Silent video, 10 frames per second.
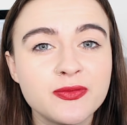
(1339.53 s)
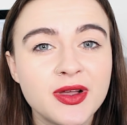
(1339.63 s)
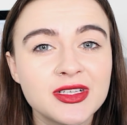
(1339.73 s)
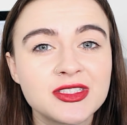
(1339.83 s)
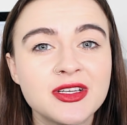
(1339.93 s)

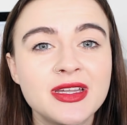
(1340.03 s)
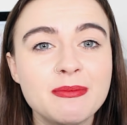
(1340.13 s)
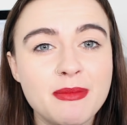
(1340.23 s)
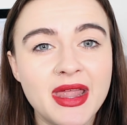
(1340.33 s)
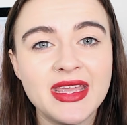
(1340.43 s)
function
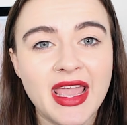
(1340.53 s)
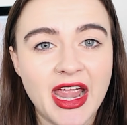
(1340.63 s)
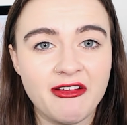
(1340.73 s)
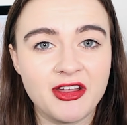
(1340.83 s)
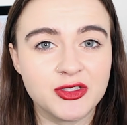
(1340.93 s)
in many
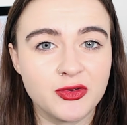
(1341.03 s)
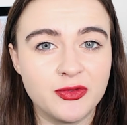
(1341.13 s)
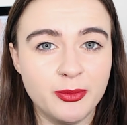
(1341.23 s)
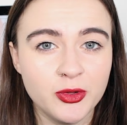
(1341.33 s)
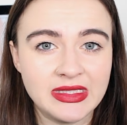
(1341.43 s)
areas of
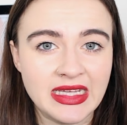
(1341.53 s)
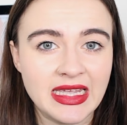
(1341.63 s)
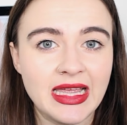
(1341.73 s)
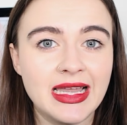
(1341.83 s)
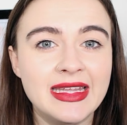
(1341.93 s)
the body,